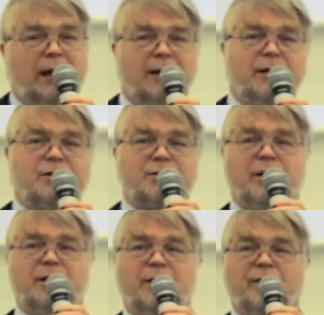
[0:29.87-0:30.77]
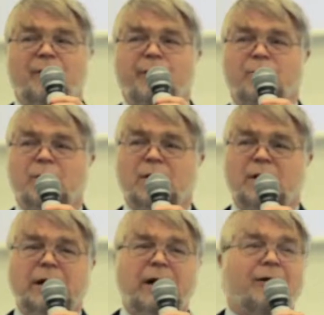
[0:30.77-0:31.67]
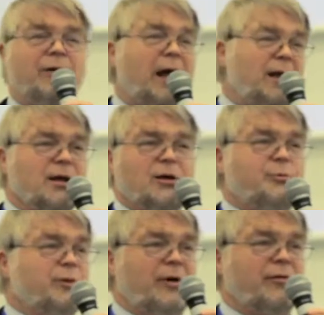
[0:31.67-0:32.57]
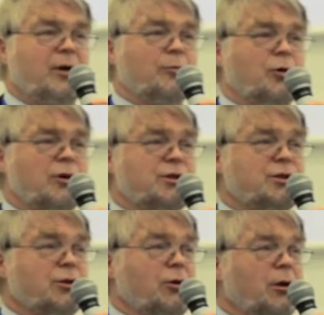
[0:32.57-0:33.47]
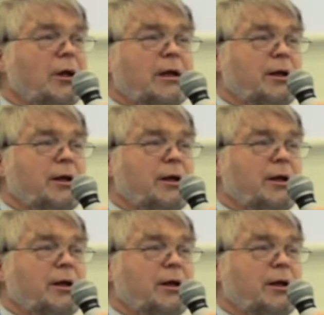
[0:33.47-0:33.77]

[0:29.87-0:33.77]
and elsewhere in the developing world have any hope of having a mortgage at all,